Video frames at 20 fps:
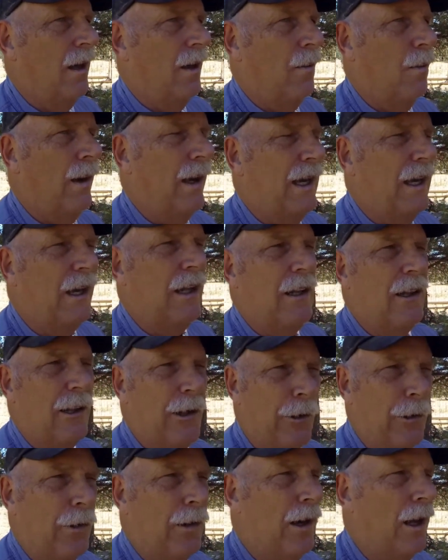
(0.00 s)
We could
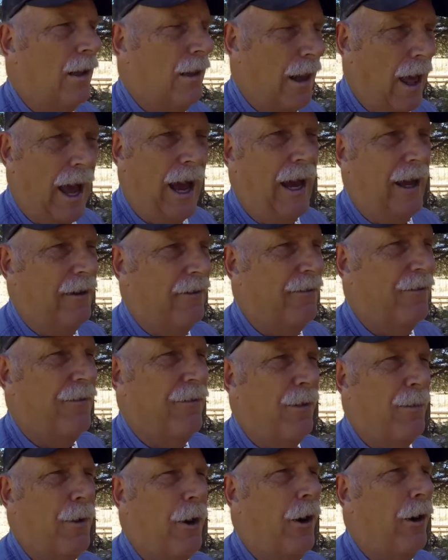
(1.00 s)
learn a lot
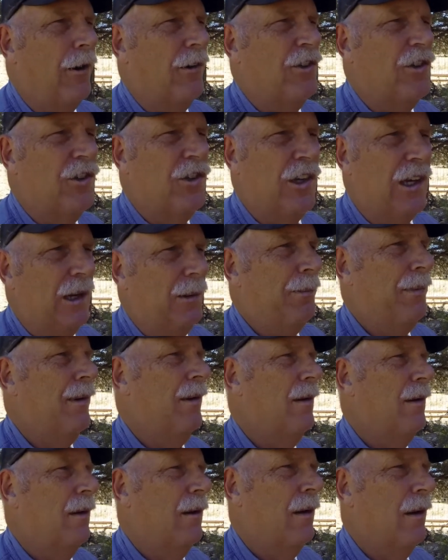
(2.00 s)
from our sheep,
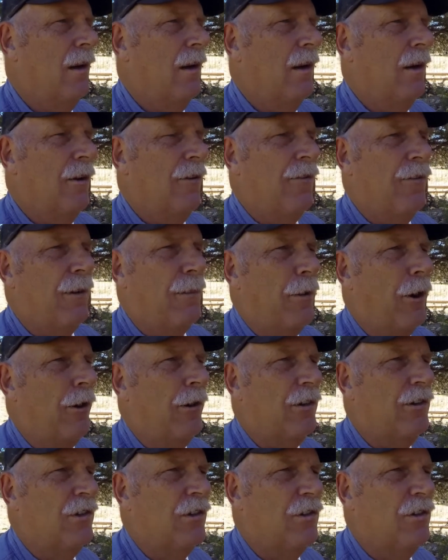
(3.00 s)
from
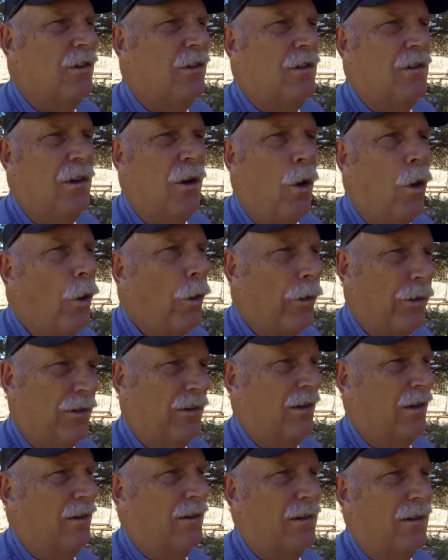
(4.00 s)
our
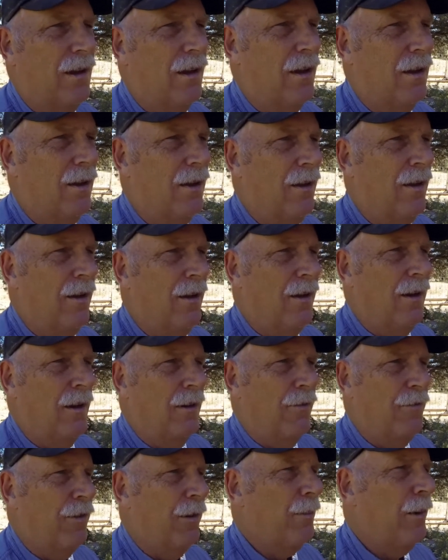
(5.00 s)
horses,
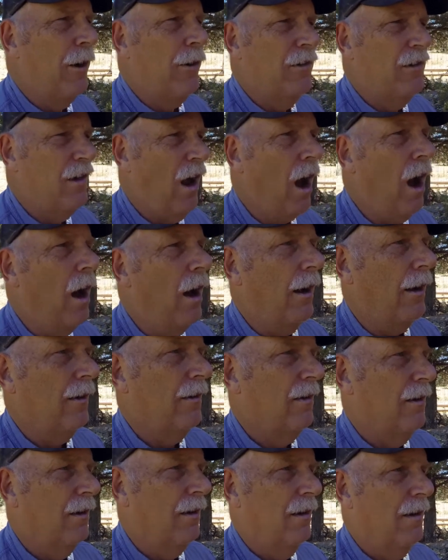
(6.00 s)
from our dogs,
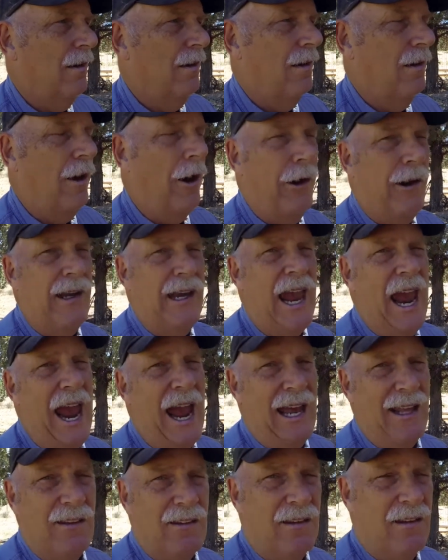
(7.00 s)
our
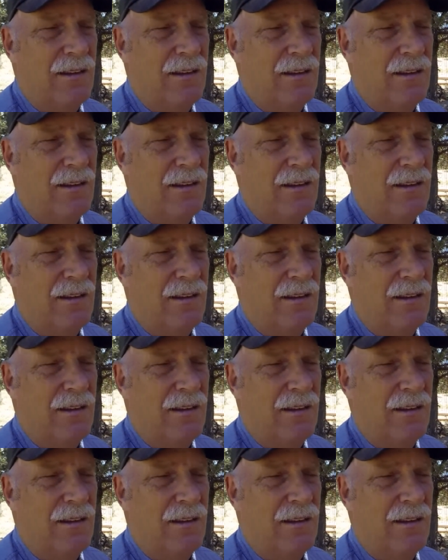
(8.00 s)
cats.